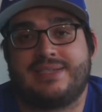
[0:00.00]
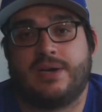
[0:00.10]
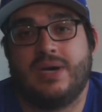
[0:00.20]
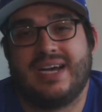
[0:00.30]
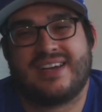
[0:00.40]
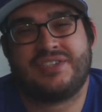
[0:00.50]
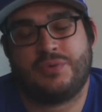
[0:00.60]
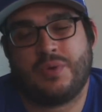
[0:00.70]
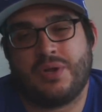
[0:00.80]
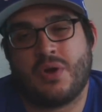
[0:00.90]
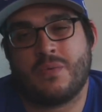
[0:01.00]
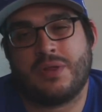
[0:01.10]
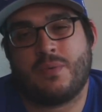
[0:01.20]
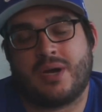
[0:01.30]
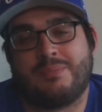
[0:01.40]
So, because you really don't
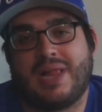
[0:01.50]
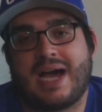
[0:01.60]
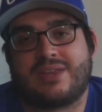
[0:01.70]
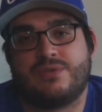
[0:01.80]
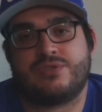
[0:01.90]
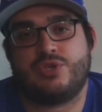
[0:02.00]
want to block those